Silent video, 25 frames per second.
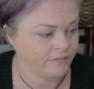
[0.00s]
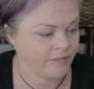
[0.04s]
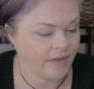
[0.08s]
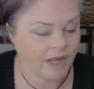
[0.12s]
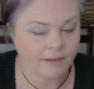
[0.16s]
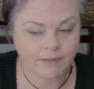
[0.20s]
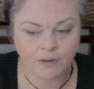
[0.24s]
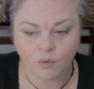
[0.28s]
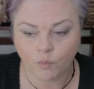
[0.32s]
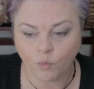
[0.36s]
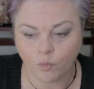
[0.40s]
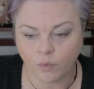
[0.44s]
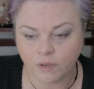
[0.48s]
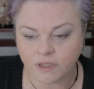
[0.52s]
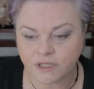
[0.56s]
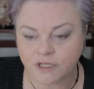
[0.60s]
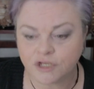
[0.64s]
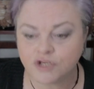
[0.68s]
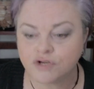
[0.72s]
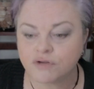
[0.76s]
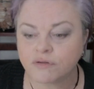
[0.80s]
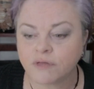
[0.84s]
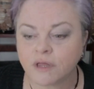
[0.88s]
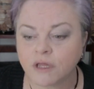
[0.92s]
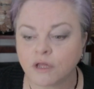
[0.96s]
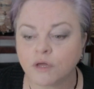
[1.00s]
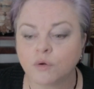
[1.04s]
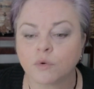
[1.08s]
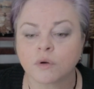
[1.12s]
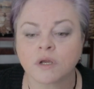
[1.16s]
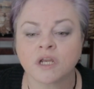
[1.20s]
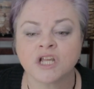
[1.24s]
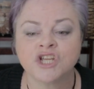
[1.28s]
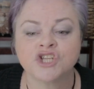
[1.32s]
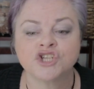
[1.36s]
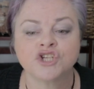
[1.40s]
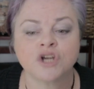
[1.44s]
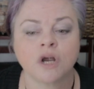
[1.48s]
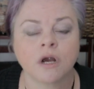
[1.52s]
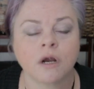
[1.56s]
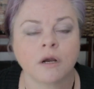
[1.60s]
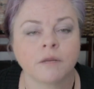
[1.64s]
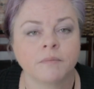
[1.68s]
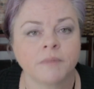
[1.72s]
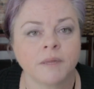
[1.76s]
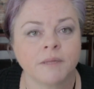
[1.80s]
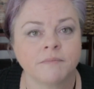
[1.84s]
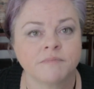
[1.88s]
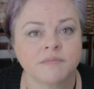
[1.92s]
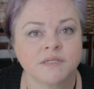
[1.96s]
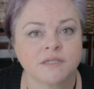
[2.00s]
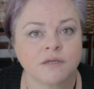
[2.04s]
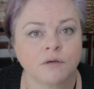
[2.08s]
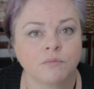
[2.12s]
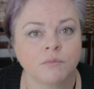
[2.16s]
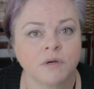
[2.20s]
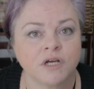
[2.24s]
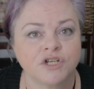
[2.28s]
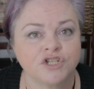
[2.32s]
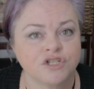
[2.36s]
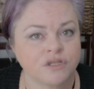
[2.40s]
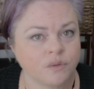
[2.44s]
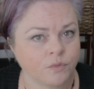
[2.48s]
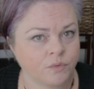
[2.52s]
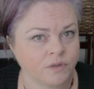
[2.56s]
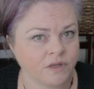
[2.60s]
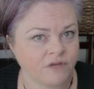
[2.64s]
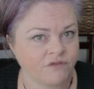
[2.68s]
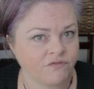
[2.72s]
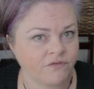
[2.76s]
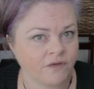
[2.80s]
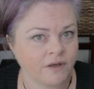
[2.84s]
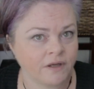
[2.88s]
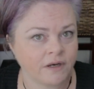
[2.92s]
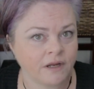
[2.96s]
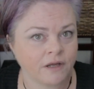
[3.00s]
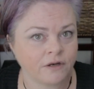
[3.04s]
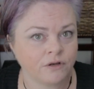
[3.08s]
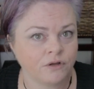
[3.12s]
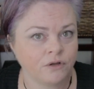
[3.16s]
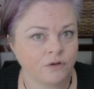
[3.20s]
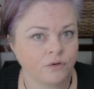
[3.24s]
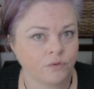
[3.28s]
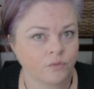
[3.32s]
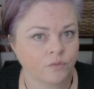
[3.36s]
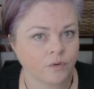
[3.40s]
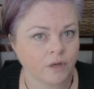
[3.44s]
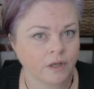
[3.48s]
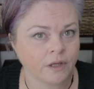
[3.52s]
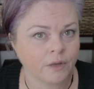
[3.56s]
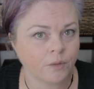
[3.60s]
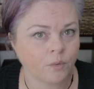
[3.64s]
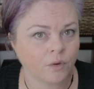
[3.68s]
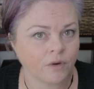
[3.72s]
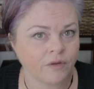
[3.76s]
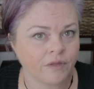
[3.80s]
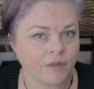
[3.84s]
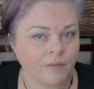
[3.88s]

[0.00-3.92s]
I mean, what did you think? You were going to charm them so much that when they found out who you really were,